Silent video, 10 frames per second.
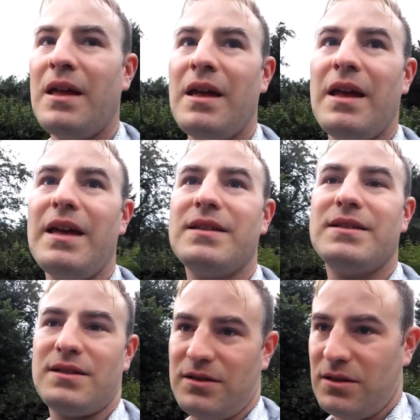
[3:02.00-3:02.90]

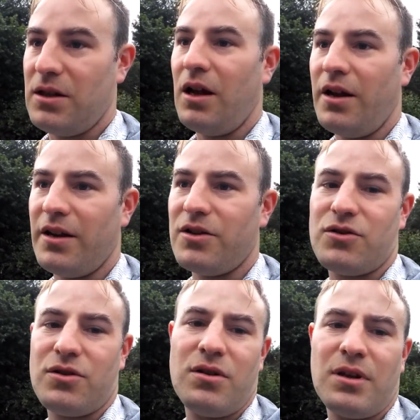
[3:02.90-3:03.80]
is the line that
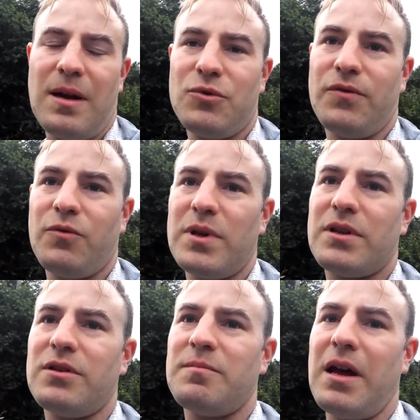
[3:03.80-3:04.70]
comes off the West
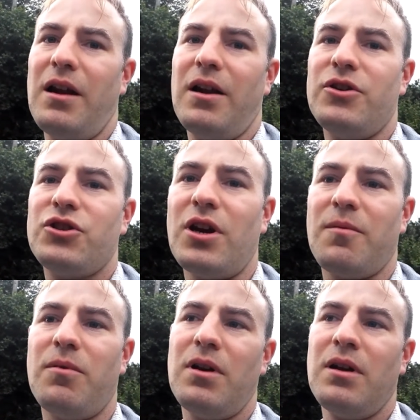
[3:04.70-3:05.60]
Coast Main Line at
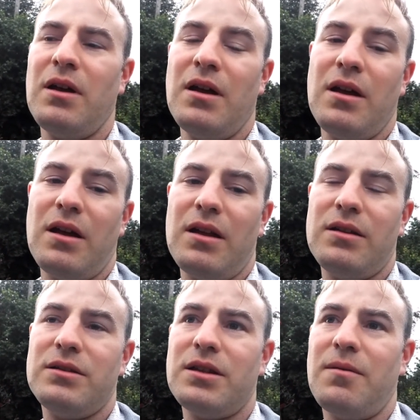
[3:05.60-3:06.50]
Shugborough
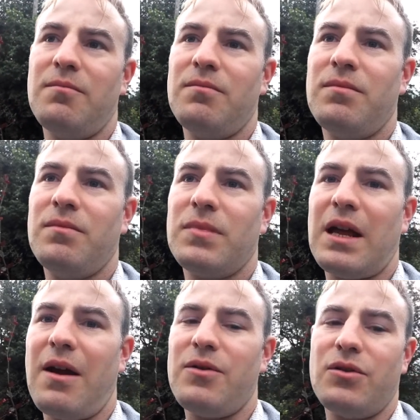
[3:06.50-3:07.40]
and
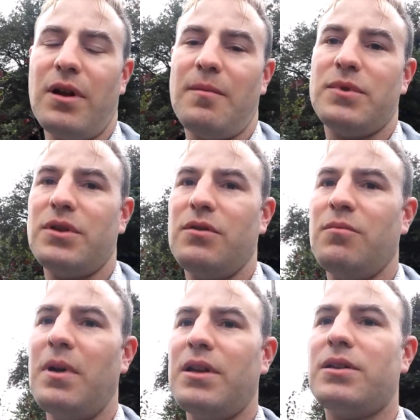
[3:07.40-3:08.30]
carries on up to
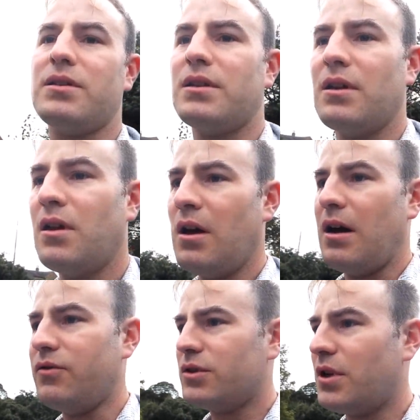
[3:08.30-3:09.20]
Manchester. I've
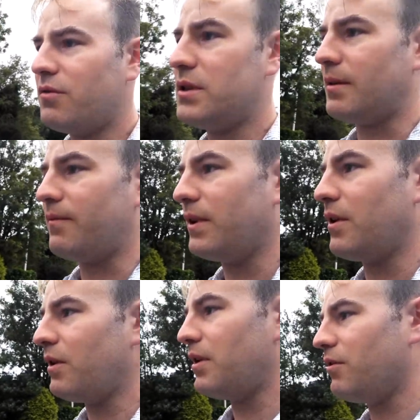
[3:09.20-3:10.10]
just noticed something now
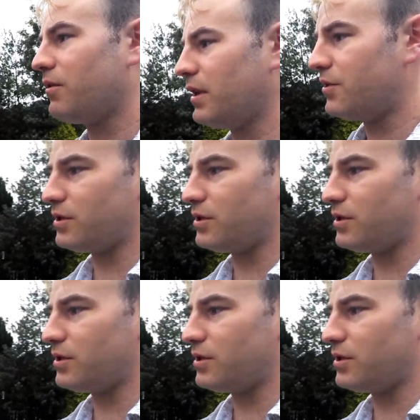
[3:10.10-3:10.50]
here. Look at the edge of